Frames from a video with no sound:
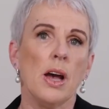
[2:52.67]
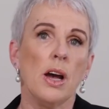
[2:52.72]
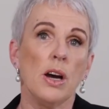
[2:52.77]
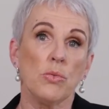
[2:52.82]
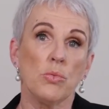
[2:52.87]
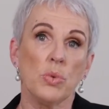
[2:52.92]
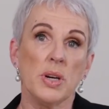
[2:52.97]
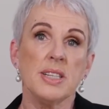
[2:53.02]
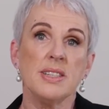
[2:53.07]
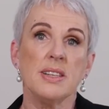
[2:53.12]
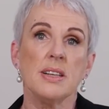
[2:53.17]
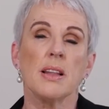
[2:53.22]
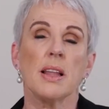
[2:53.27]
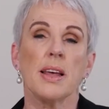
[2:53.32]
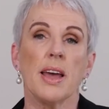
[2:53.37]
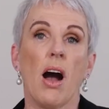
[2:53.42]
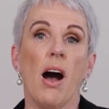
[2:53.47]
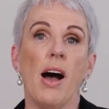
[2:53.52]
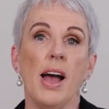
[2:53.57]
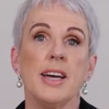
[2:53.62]
Recently,
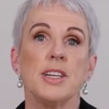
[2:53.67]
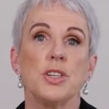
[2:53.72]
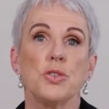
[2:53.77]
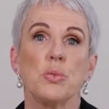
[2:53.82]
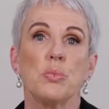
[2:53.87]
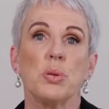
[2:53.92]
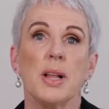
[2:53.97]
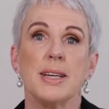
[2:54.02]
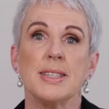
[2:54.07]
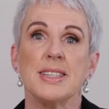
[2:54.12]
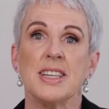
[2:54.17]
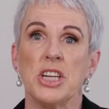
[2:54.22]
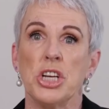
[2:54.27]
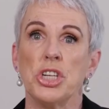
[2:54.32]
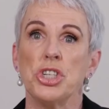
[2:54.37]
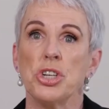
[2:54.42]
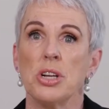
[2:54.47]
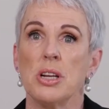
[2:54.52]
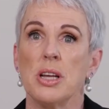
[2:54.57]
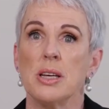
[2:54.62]
I had to replace an
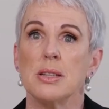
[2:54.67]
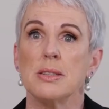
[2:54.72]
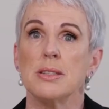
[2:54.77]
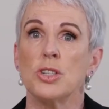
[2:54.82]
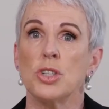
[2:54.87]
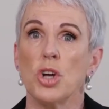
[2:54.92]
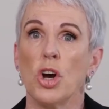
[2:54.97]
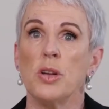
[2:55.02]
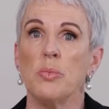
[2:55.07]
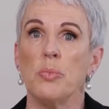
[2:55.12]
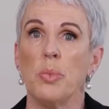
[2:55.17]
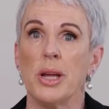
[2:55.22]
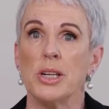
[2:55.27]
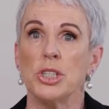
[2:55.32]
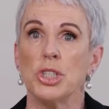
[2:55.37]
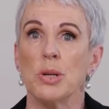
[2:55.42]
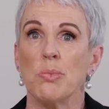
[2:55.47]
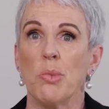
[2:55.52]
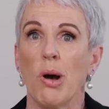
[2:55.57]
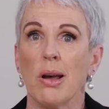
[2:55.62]
engineered stone bench
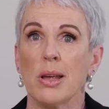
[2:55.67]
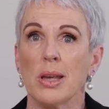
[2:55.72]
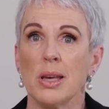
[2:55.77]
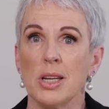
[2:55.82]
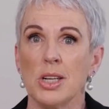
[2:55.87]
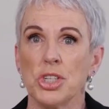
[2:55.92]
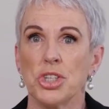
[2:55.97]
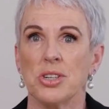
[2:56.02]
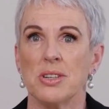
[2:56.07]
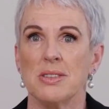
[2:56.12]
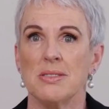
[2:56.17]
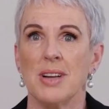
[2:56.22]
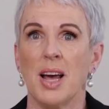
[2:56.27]
in my kitchen.